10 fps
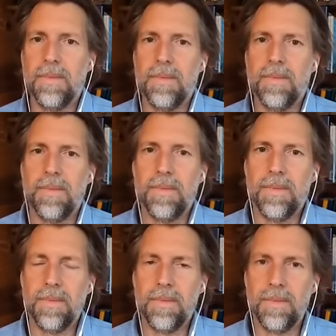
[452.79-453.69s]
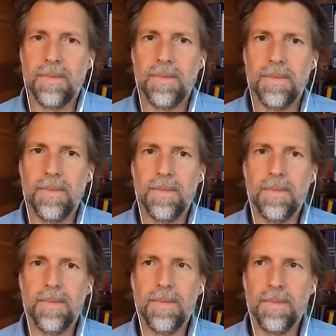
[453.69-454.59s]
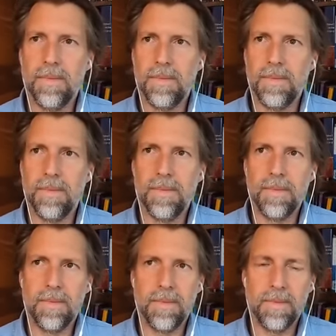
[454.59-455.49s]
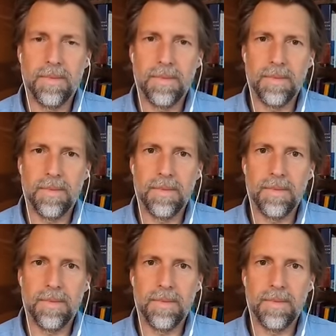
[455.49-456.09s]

No words are spoken by the person on screen.